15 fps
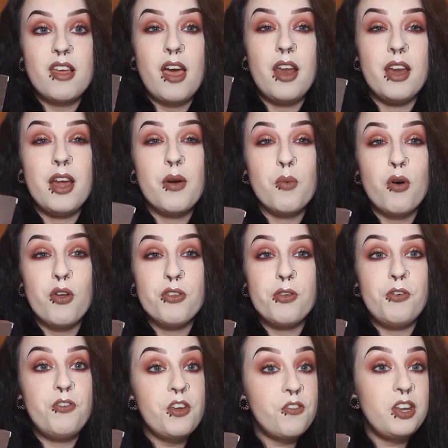and it was
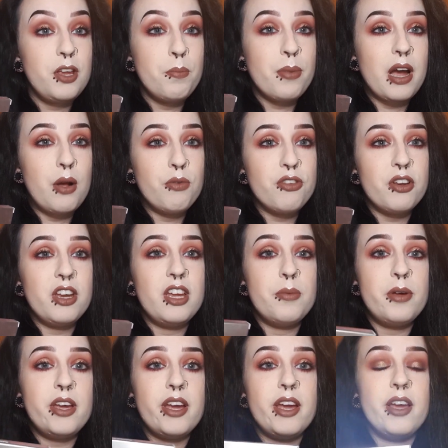£15 on
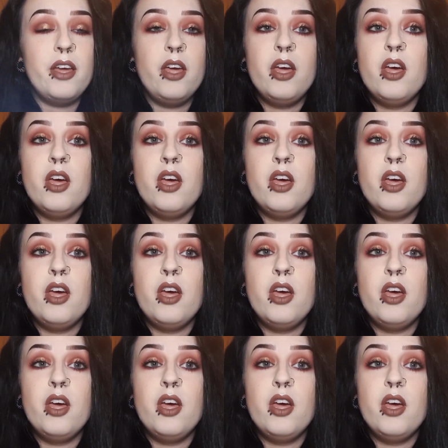eBay.